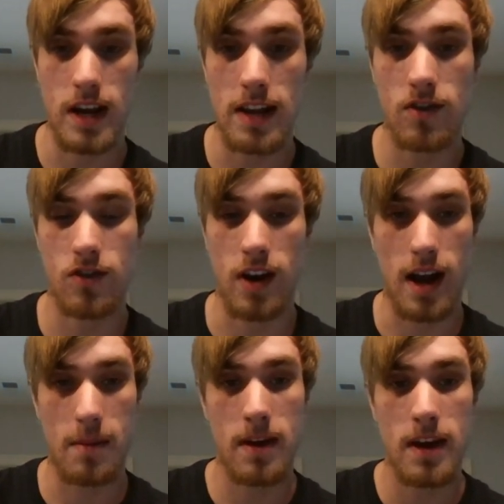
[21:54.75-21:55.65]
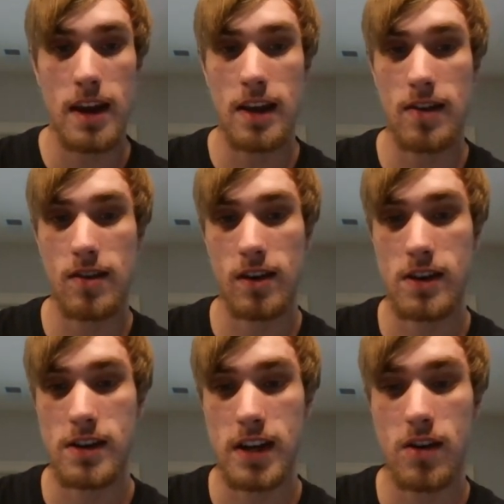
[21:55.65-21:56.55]
its job is to
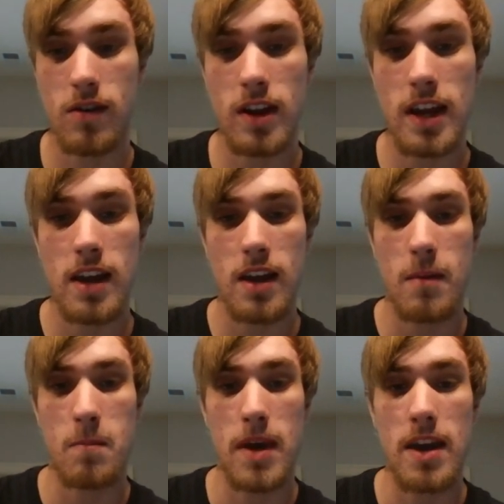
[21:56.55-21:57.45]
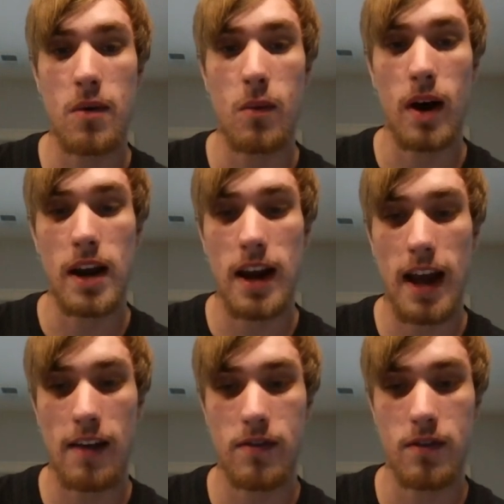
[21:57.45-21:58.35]
continually make white
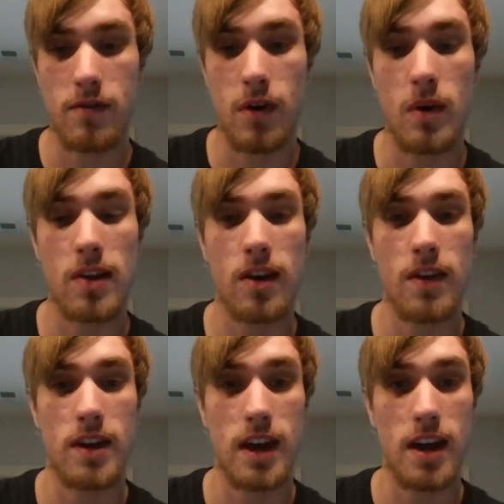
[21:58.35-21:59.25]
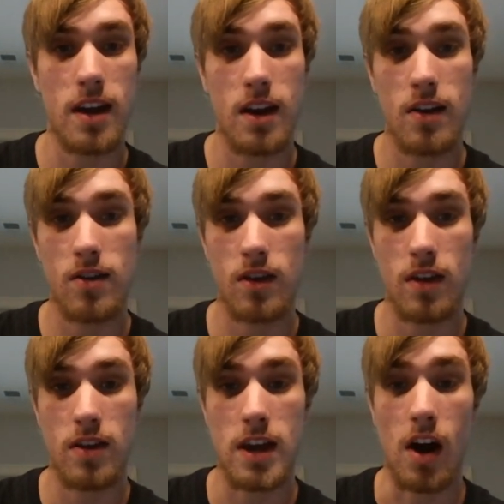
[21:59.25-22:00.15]
have to focus on the king so
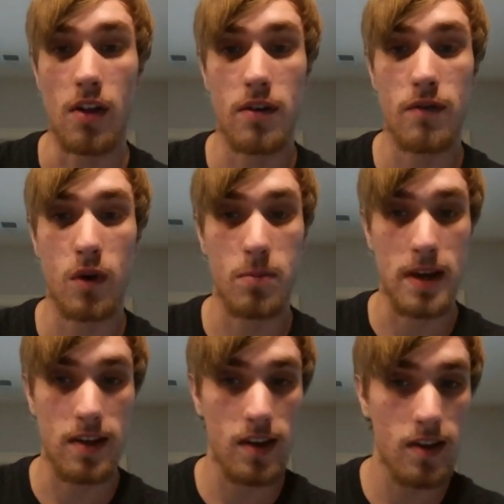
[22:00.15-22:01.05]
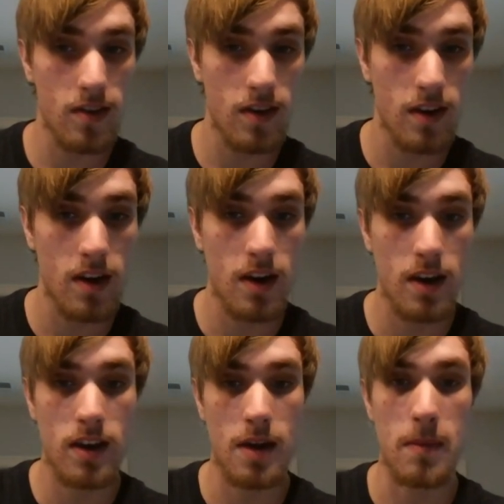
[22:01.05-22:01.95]
that the other four pieces
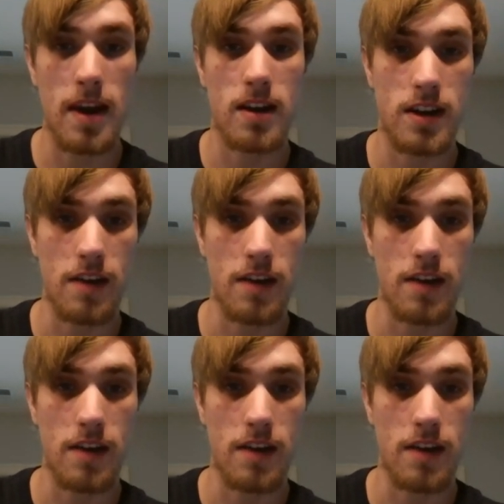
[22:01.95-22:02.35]
can make